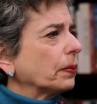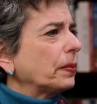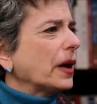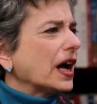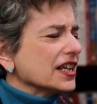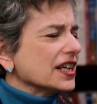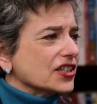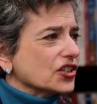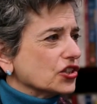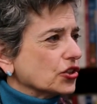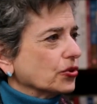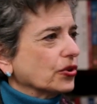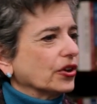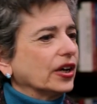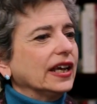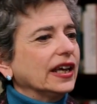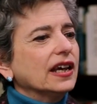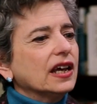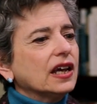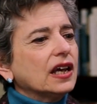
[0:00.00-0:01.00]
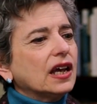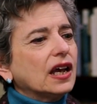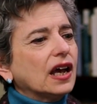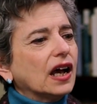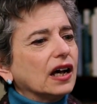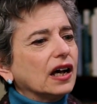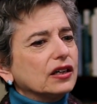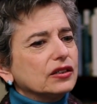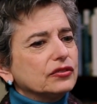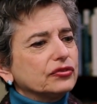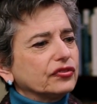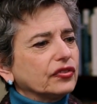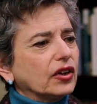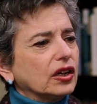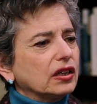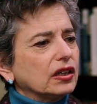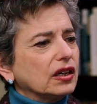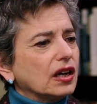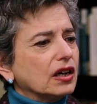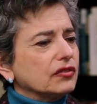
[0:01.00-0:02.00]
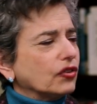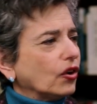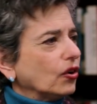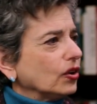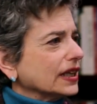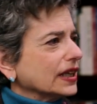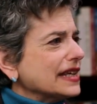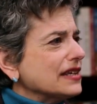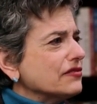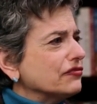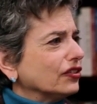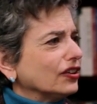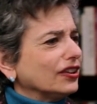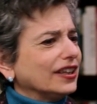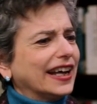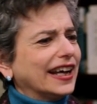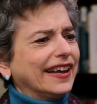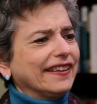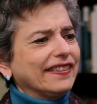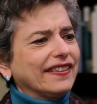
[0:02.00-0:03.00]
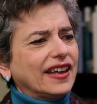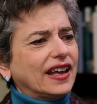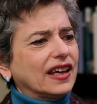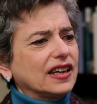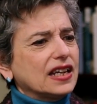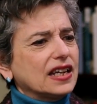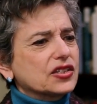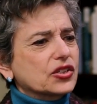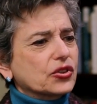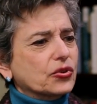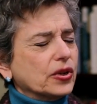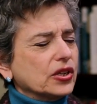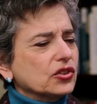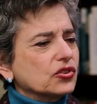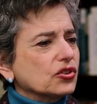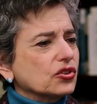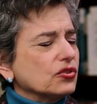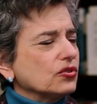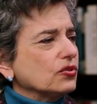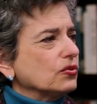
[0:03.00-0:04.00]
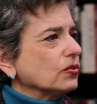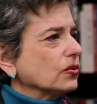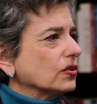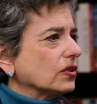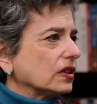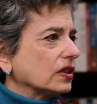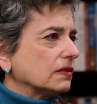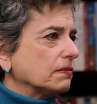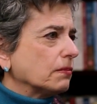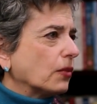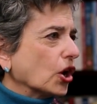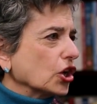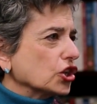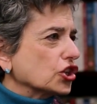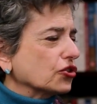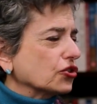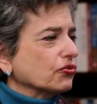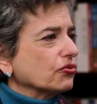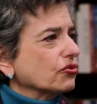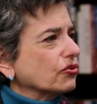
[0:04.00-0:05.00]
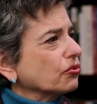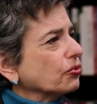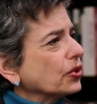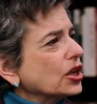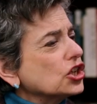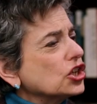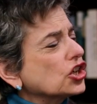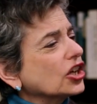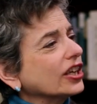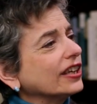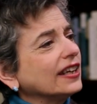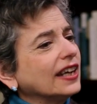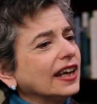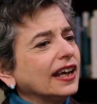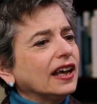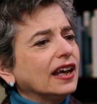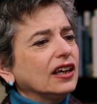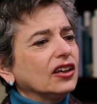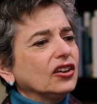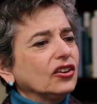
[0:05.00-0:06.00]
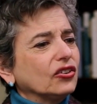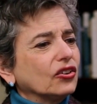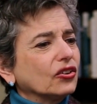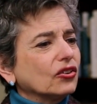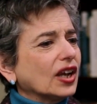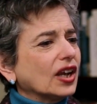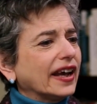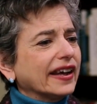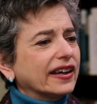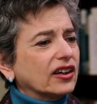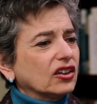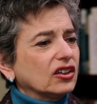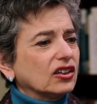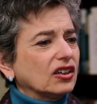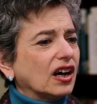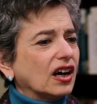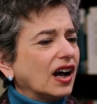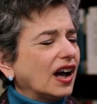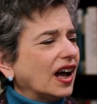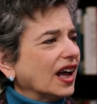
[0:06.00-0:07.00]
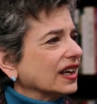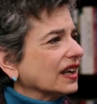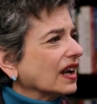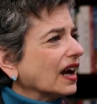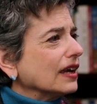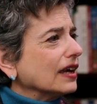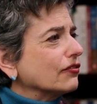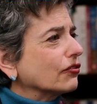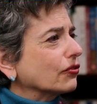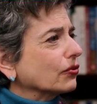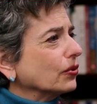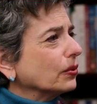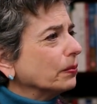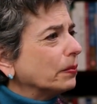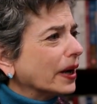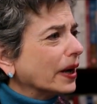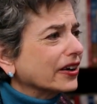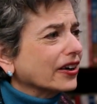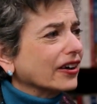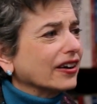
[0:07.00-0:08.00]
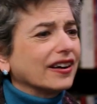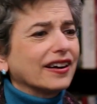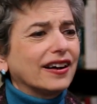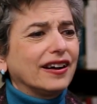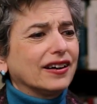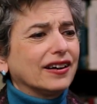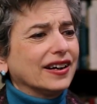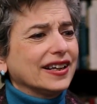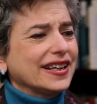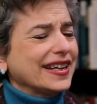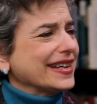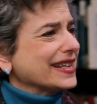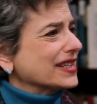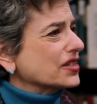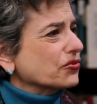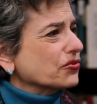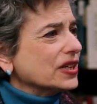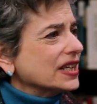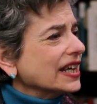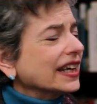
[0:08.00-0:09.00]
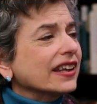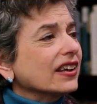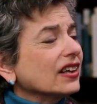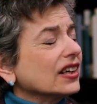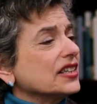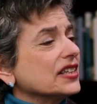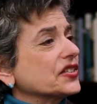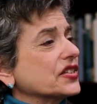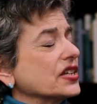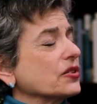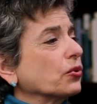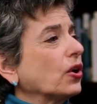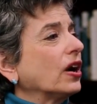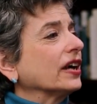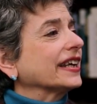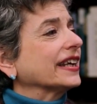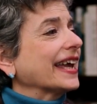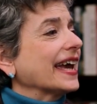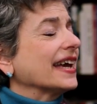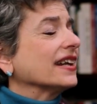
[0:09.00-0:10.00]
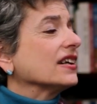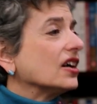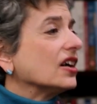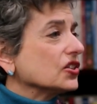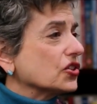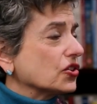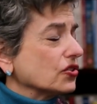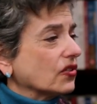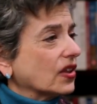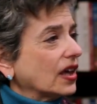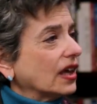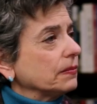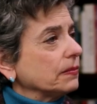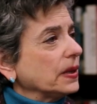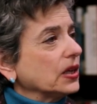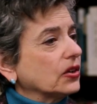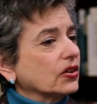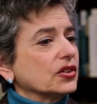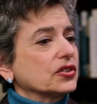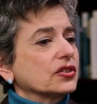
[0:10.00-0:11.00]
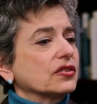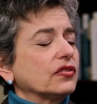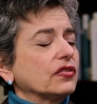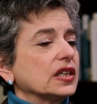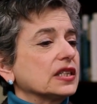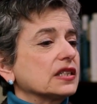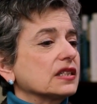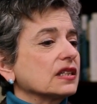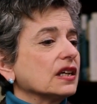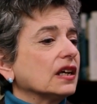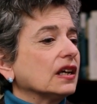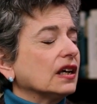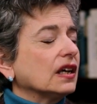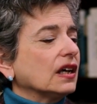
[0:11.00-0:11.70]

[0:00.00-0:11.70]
repository of all evil, and that it's going to march through the region, you know, like a hot knife through butter. It's ridiculous. Iran cannot do that because of its